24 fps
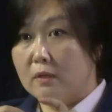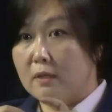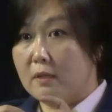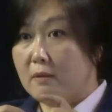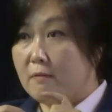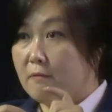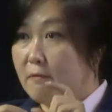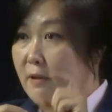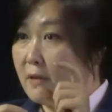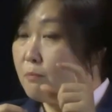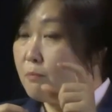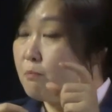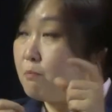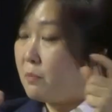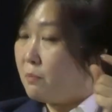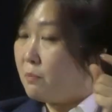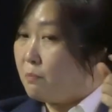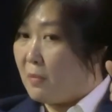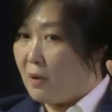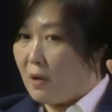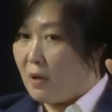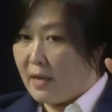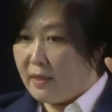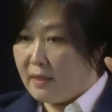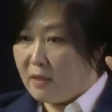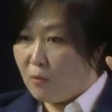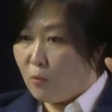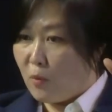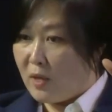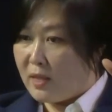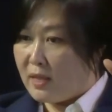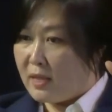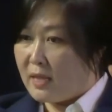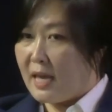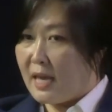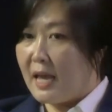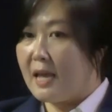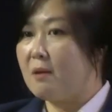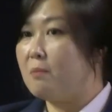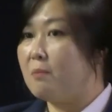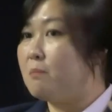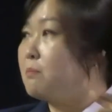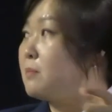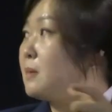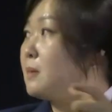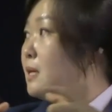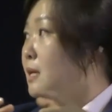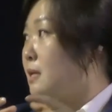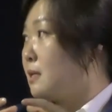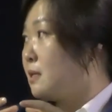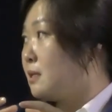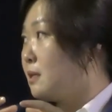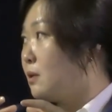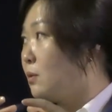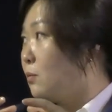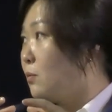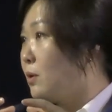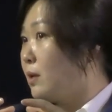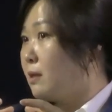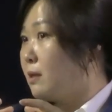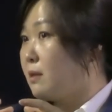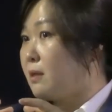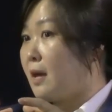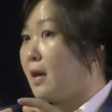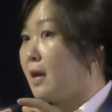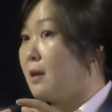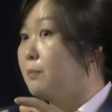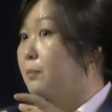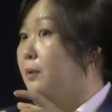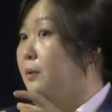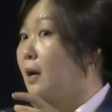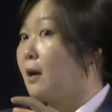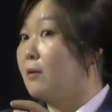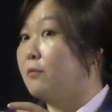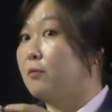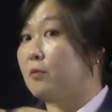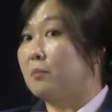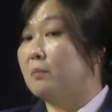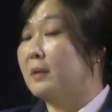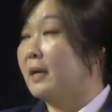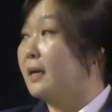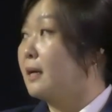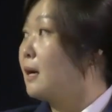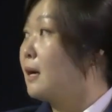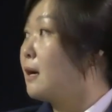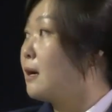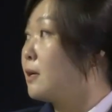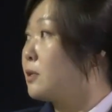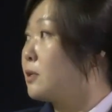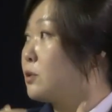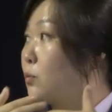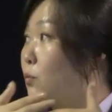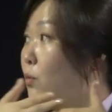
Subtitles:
event. And when they meet with a platform like us,